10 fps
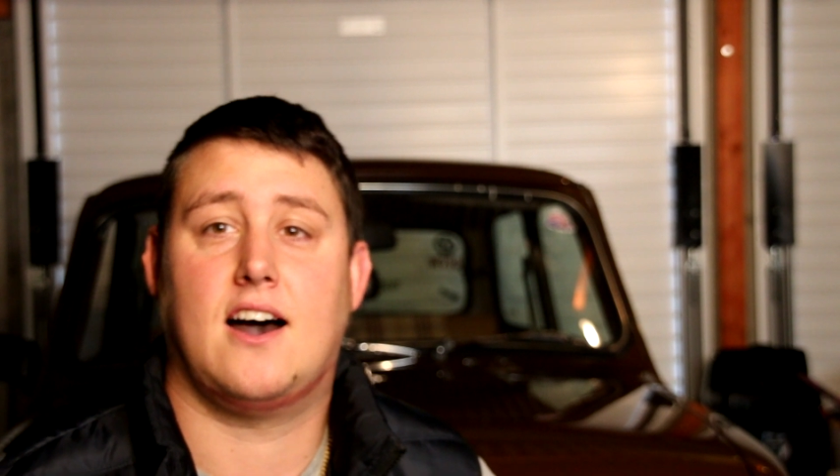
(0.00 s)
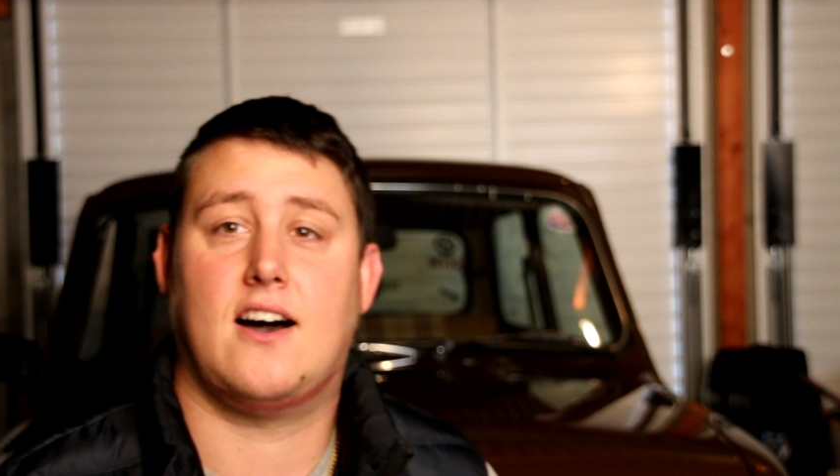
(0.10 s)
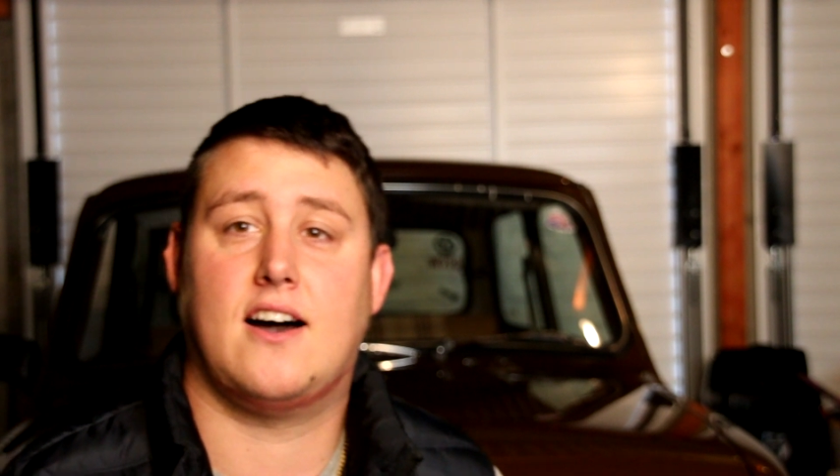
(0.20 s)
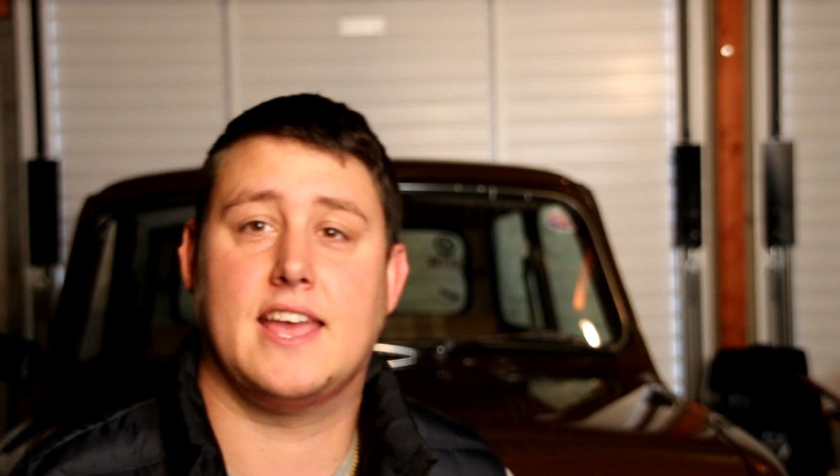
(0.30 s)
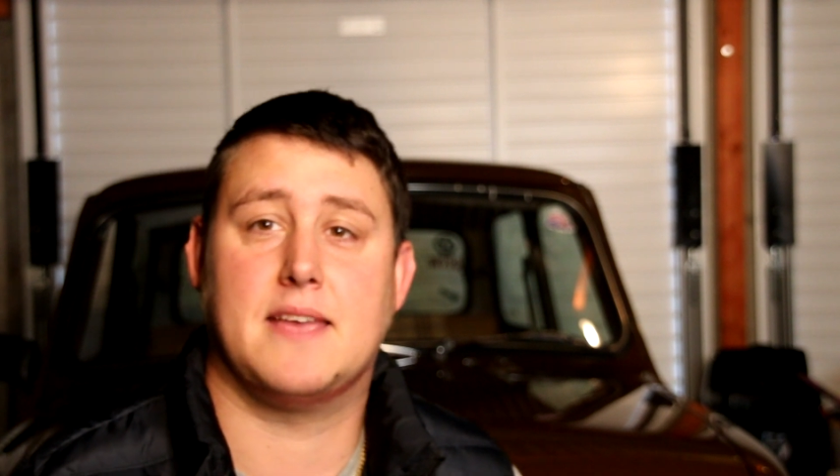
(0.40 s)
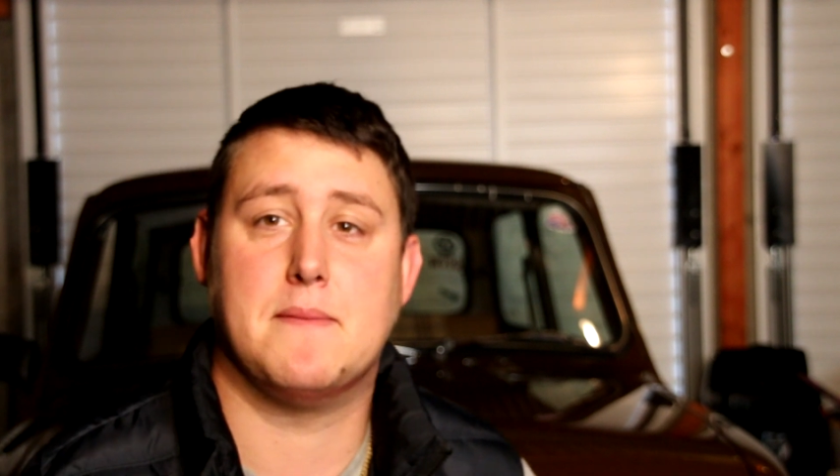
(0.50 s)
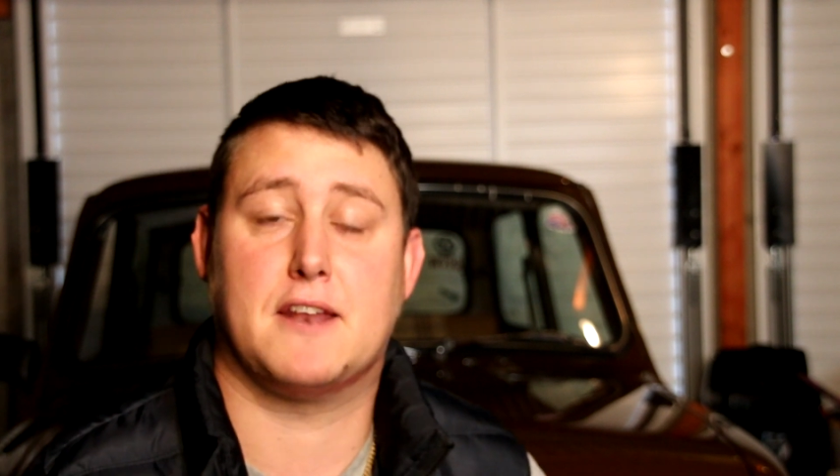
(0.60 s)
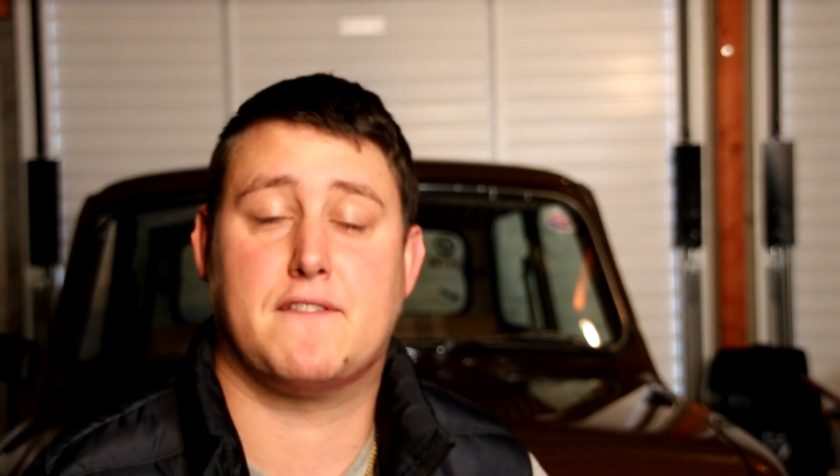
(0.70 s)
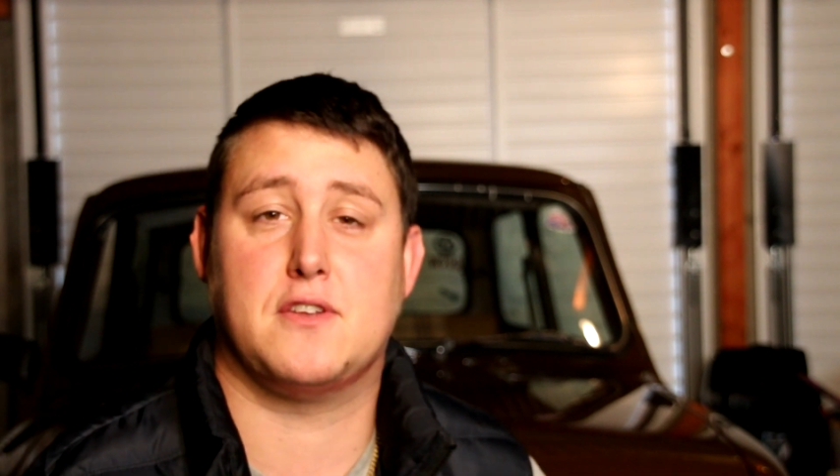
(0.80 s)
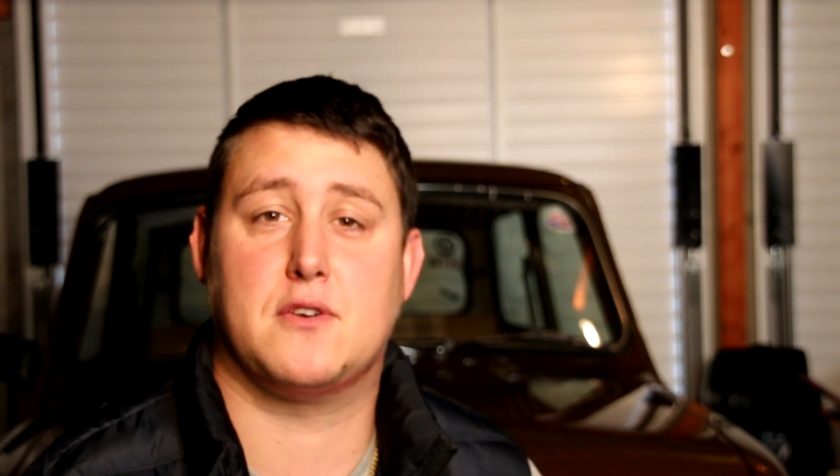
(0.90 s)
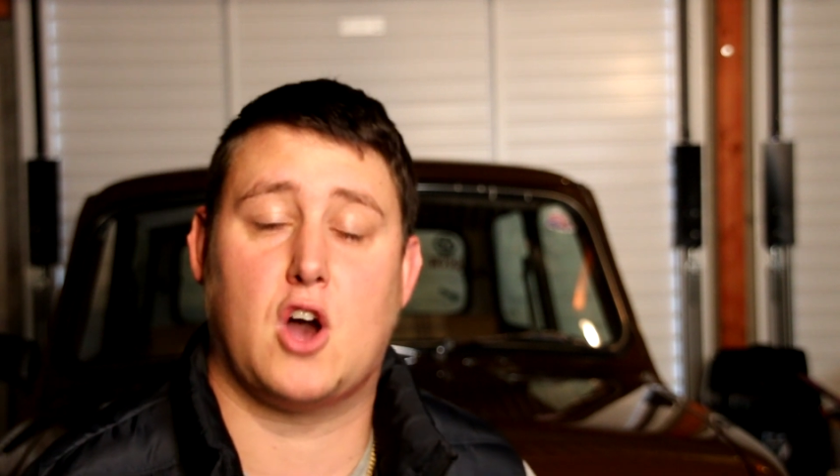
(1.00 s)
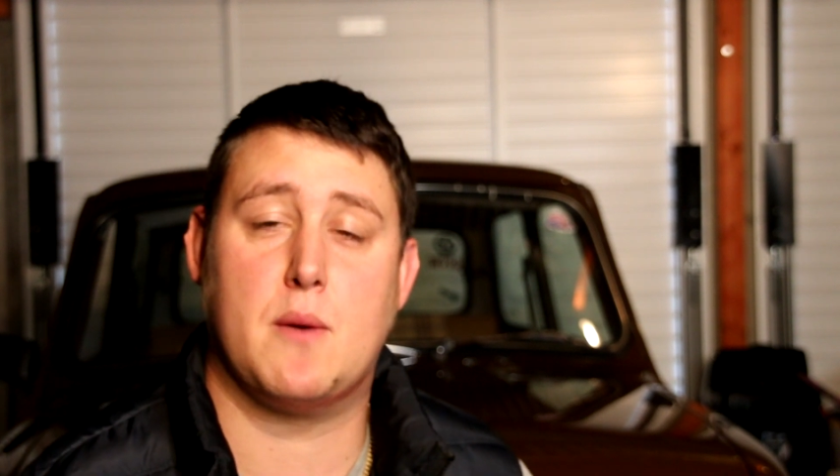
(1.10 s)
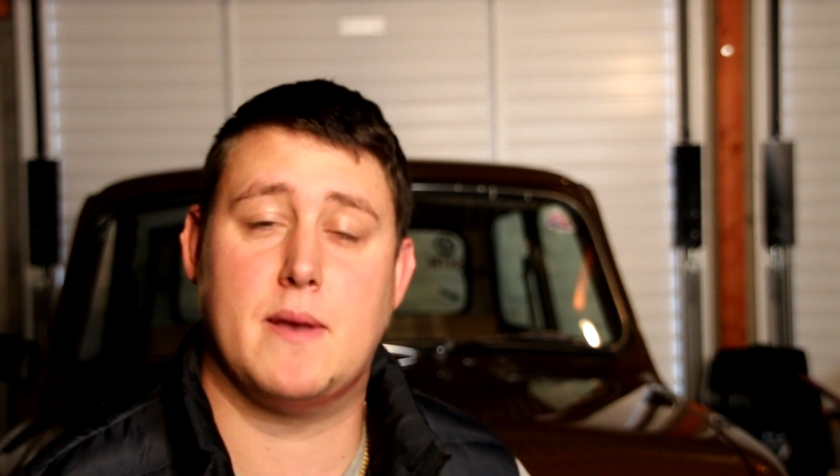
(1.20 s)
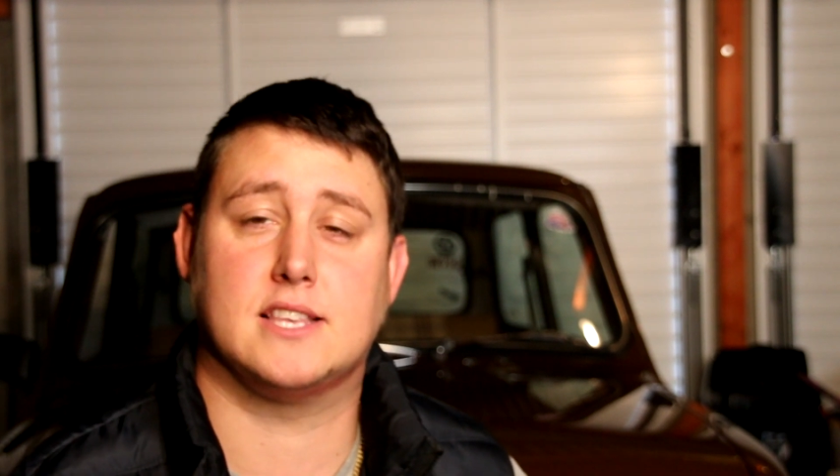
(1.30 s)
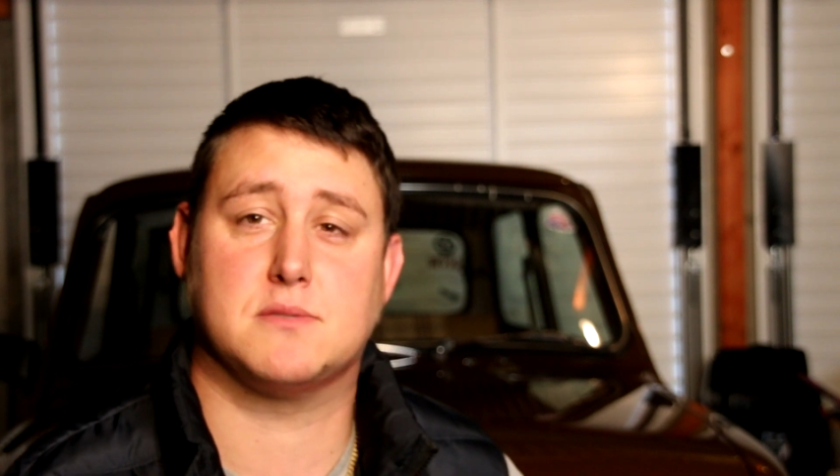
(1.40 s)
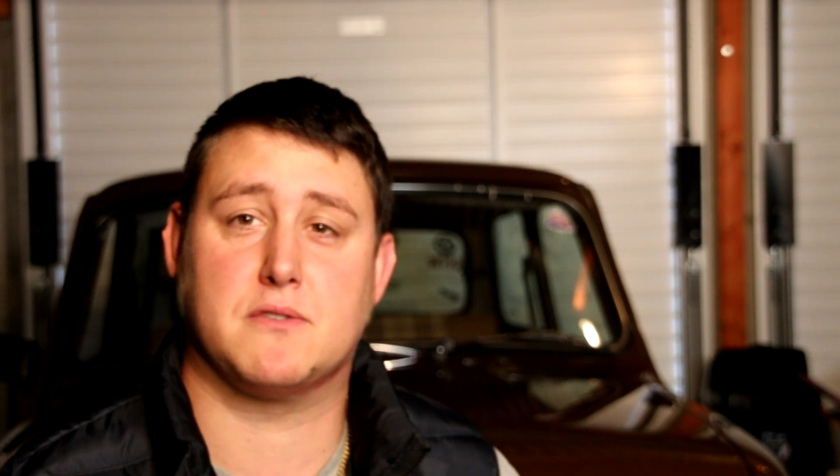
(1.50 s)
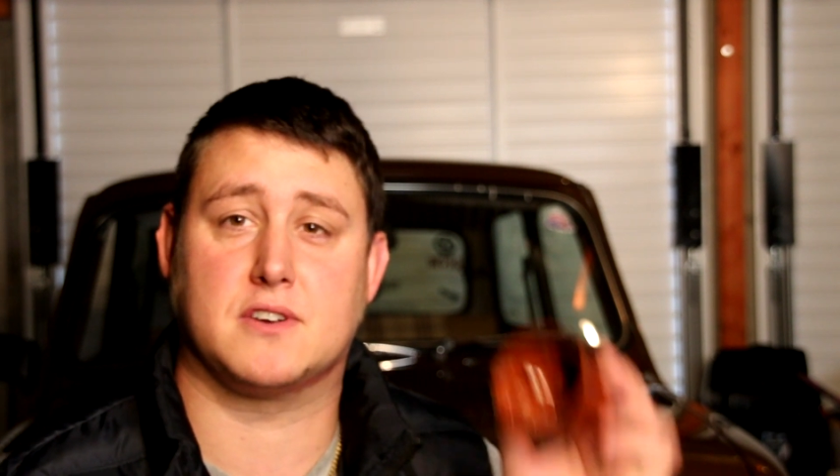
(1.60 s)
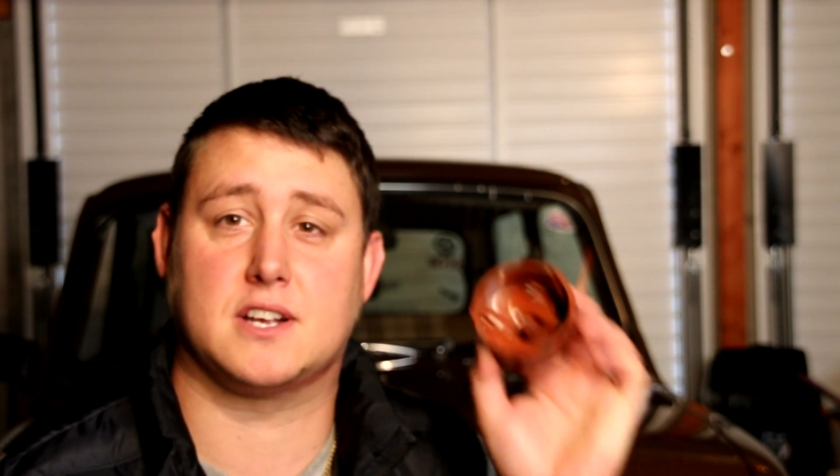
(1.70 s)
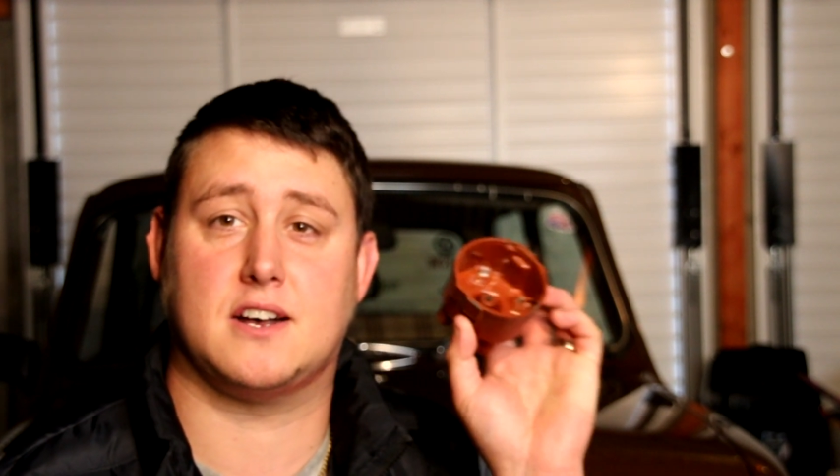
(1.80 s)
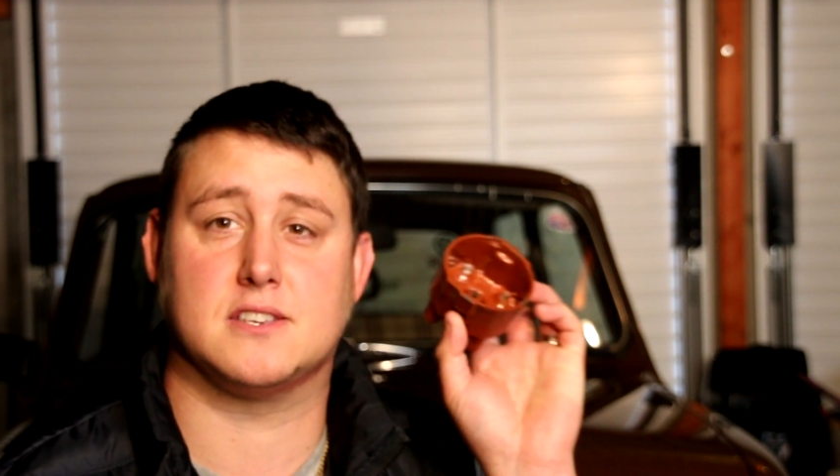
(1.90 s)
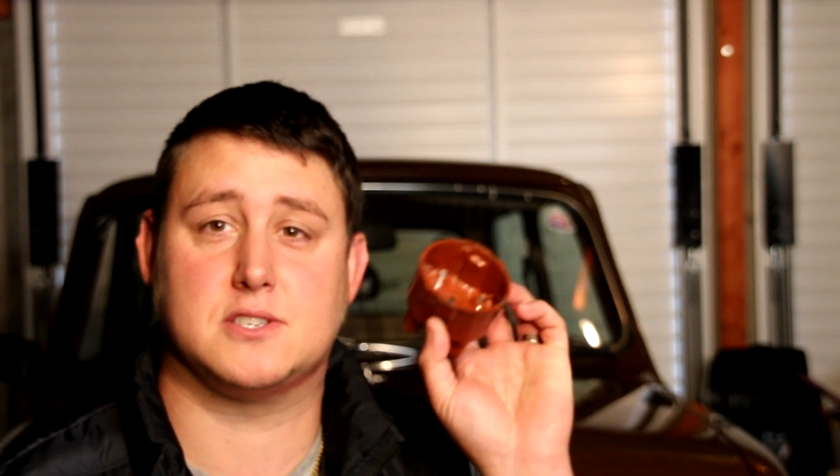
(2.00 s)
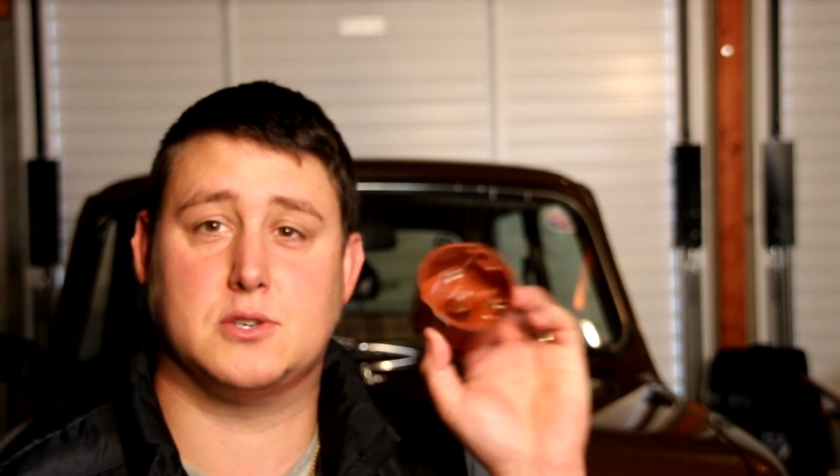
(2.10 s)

I made a few comments with regards